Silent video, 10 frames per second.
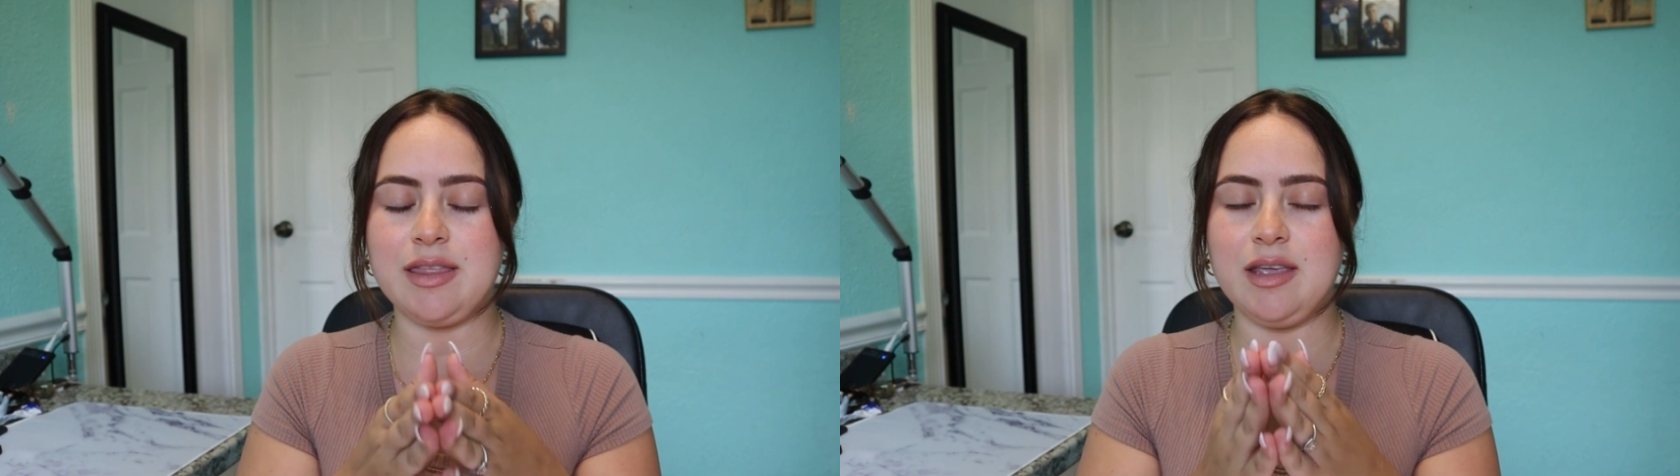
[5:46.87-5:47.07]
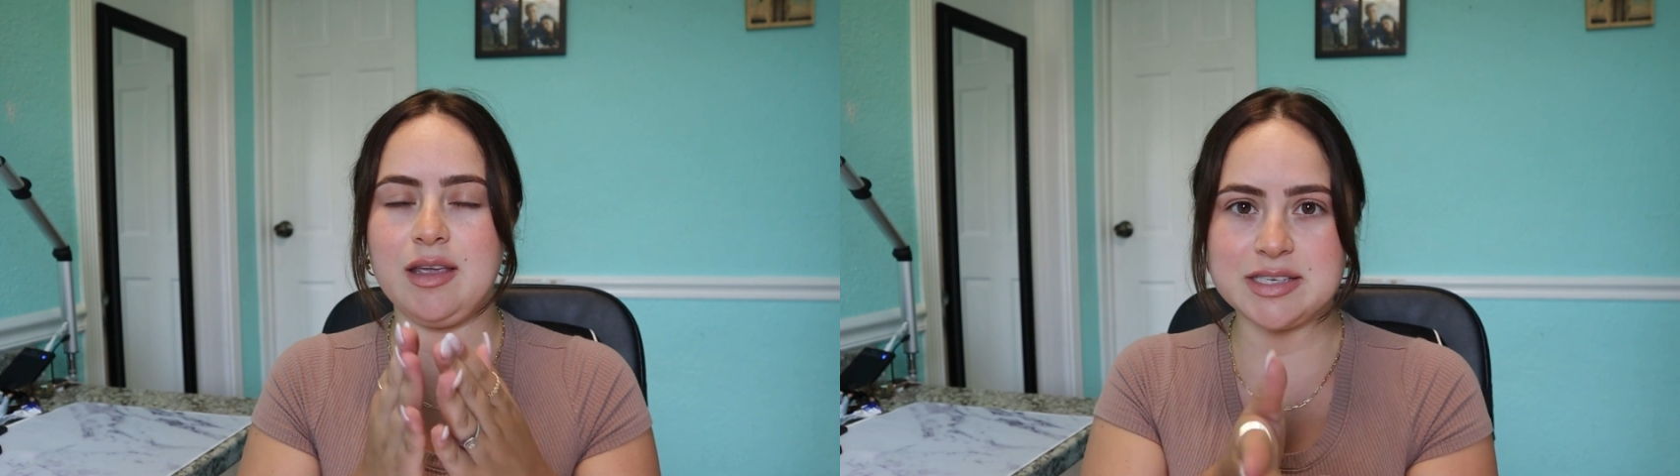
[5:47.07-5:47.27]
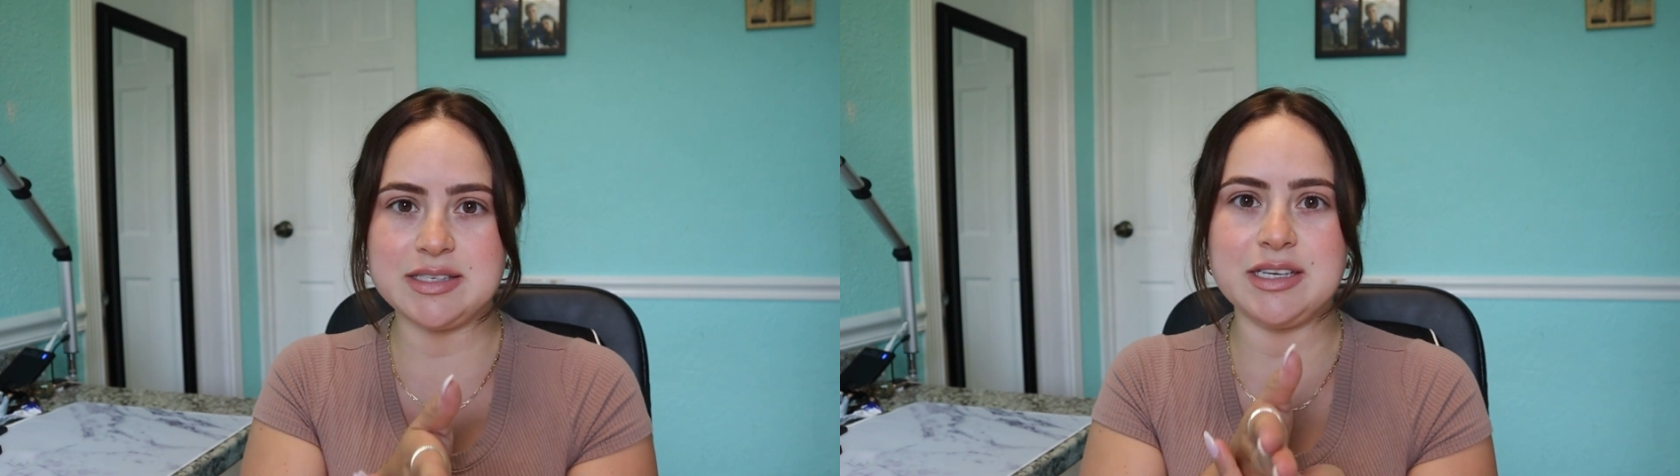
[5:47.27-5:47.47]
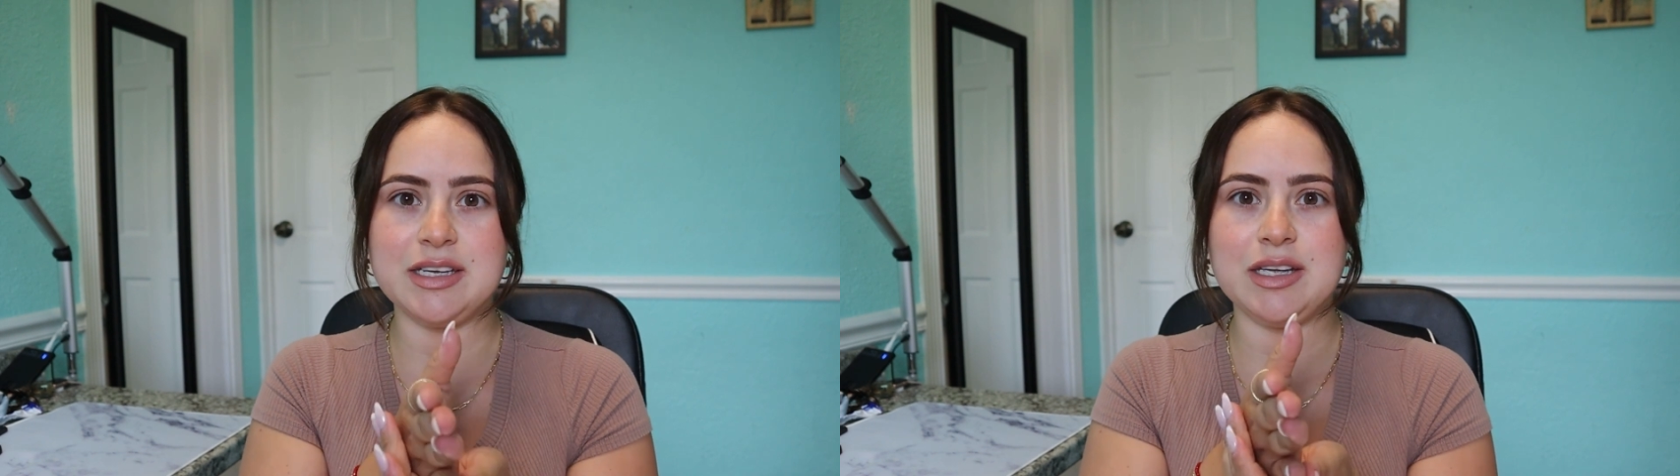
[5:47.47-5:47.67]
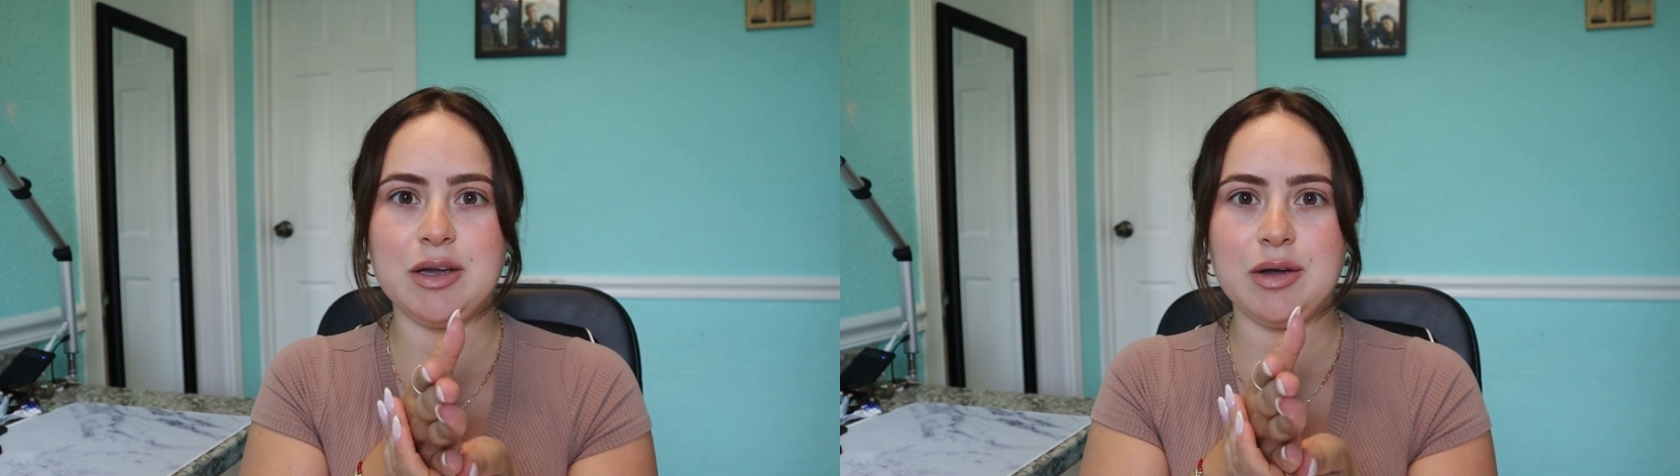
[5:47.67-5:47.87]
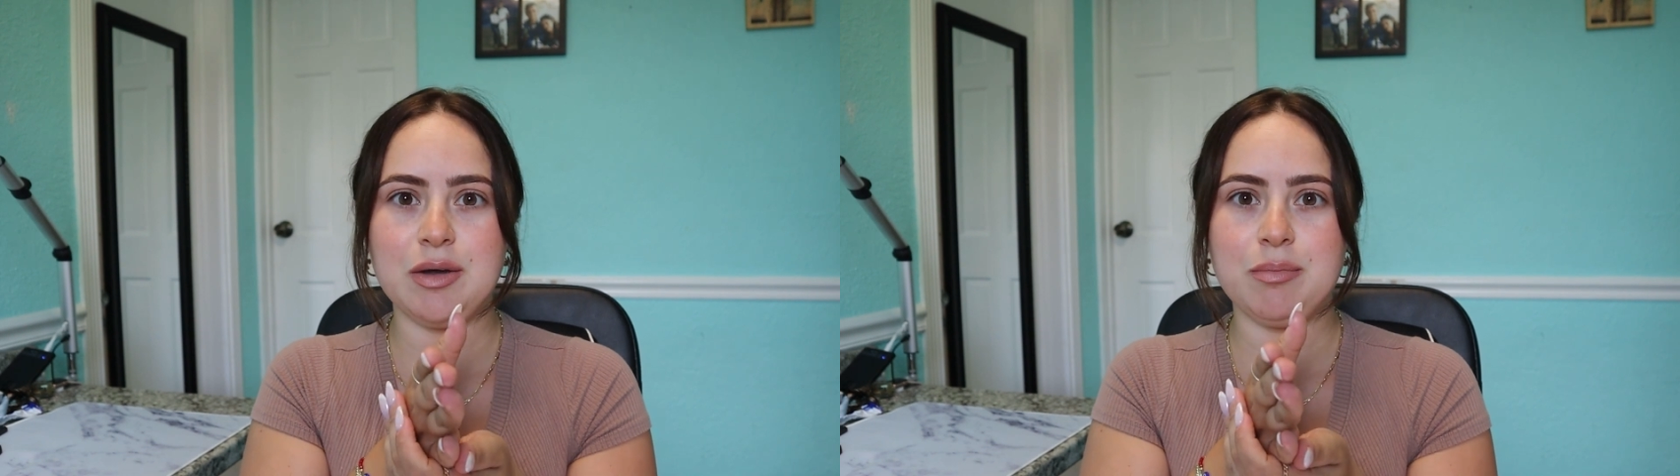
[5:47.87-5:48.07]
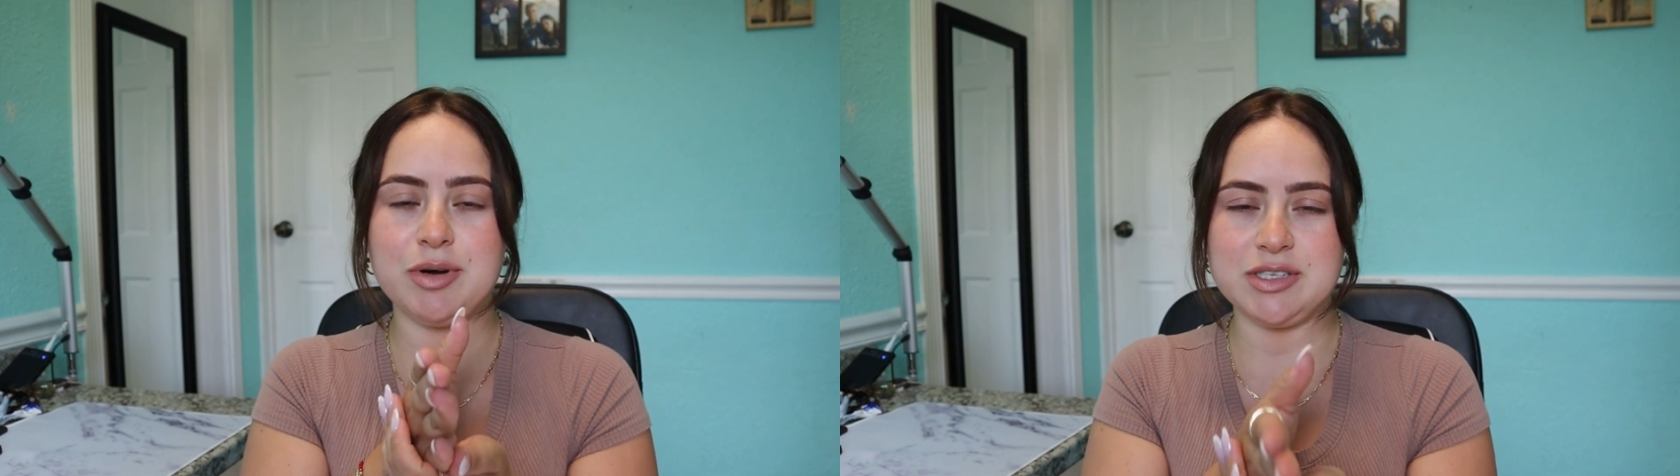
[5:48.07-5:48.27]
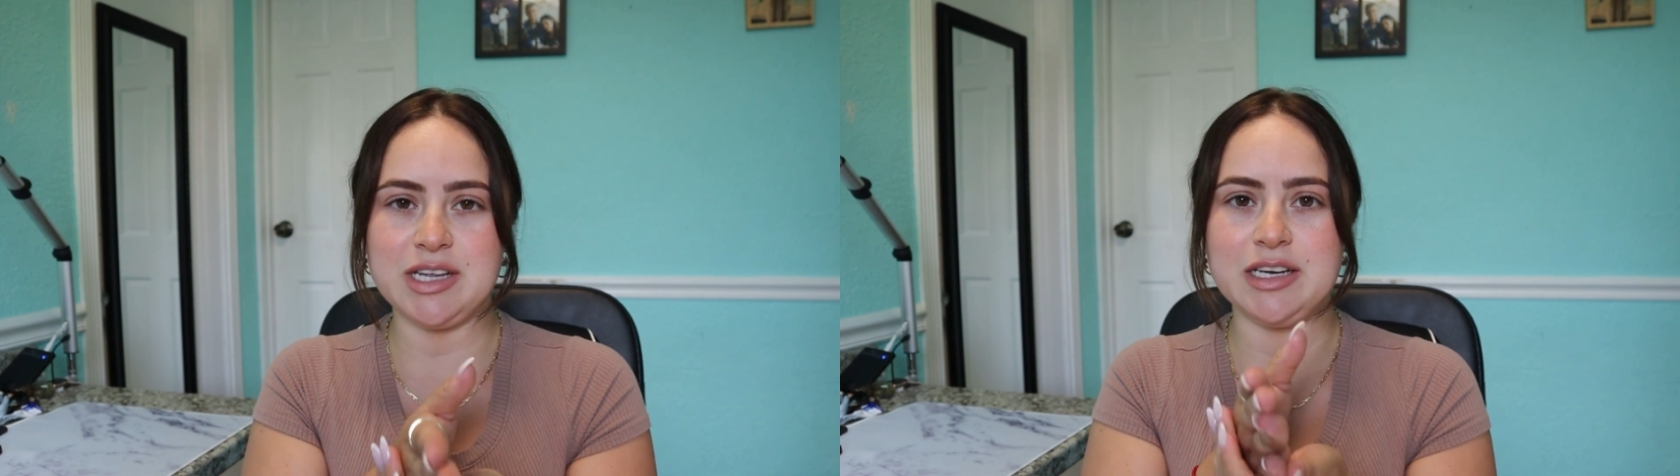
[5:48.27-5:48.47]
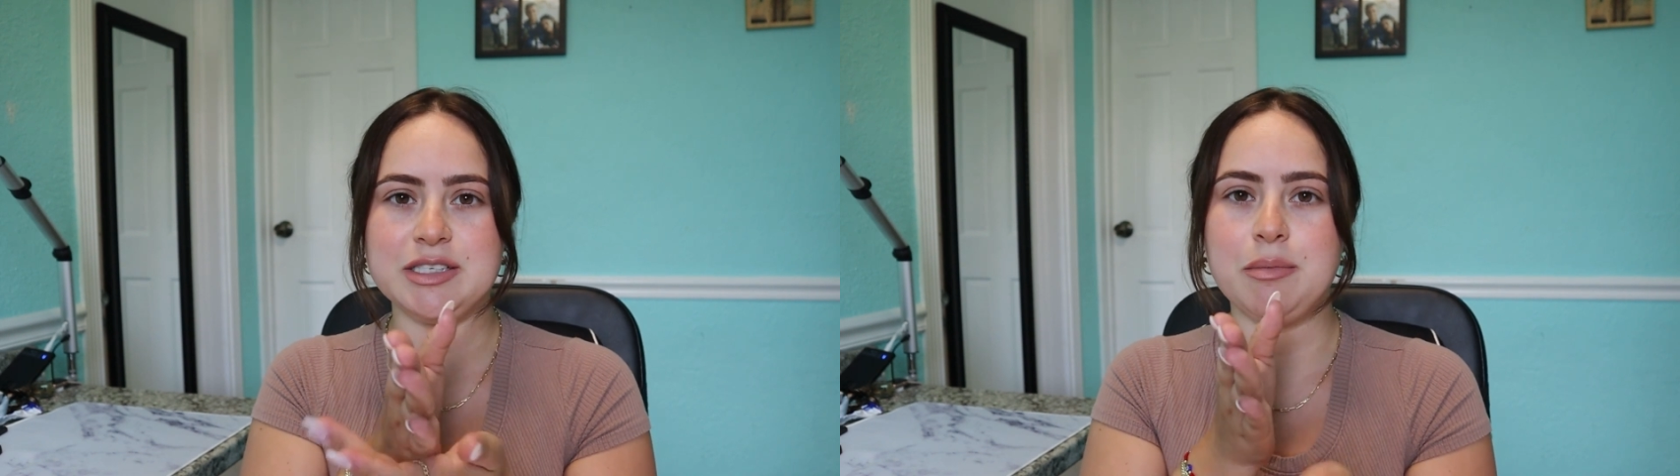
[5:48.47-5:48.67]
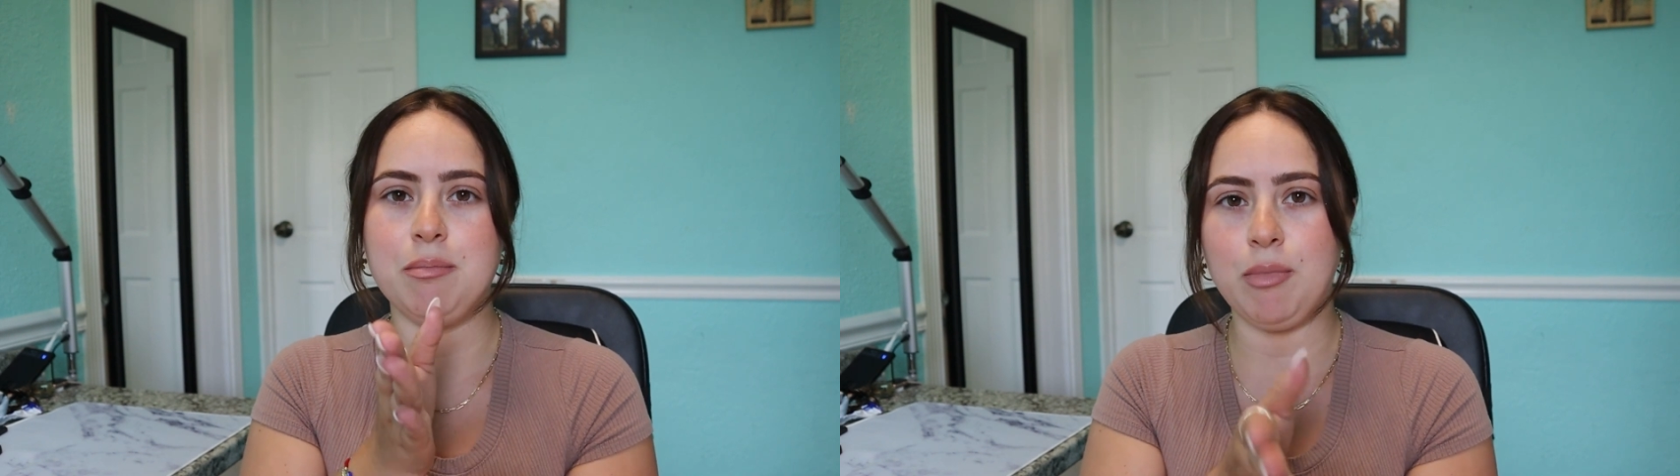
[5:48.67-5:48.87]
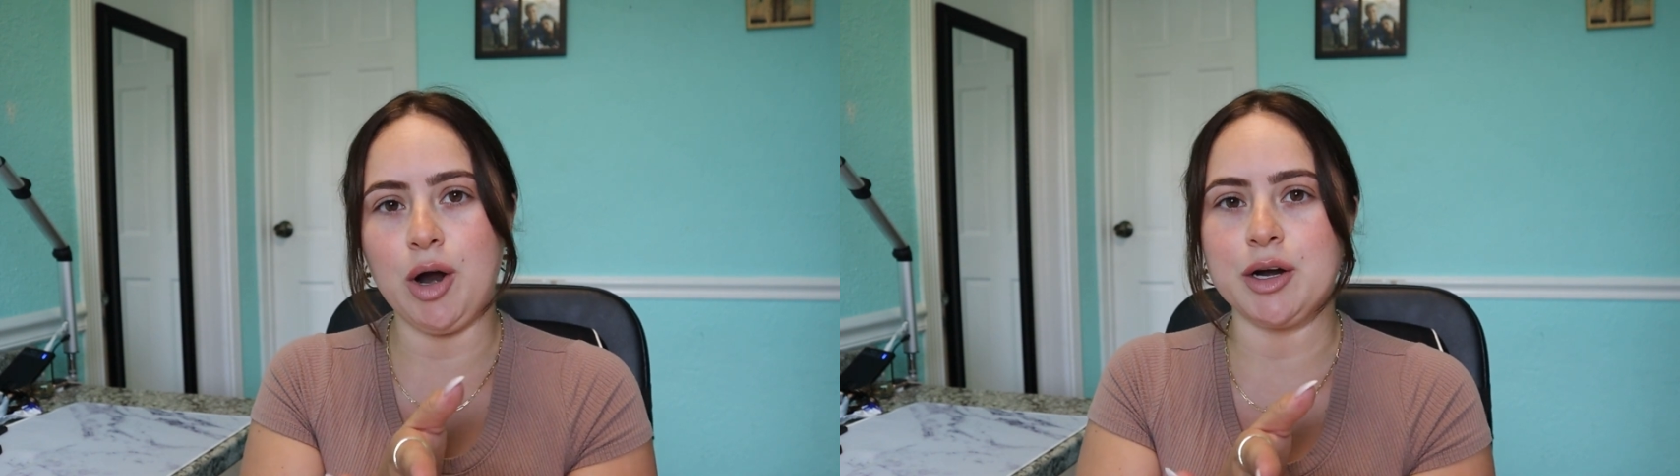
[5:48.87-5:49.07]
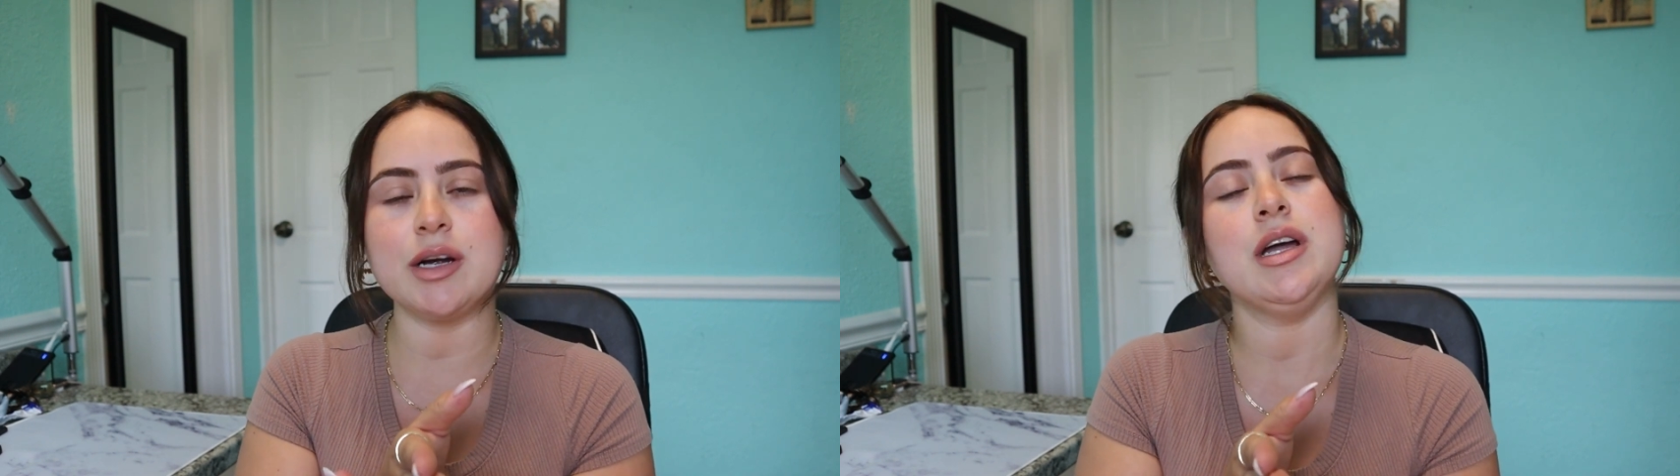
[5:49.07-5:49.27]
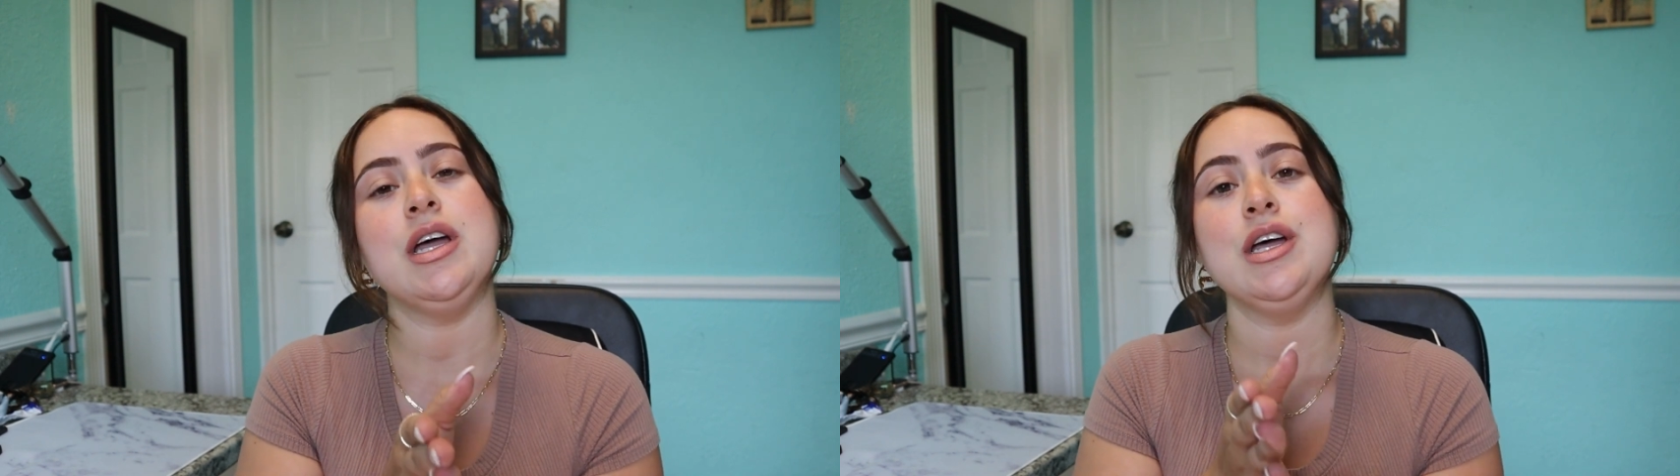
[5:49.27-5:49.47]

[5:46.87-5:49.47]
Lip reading: the 60% mark.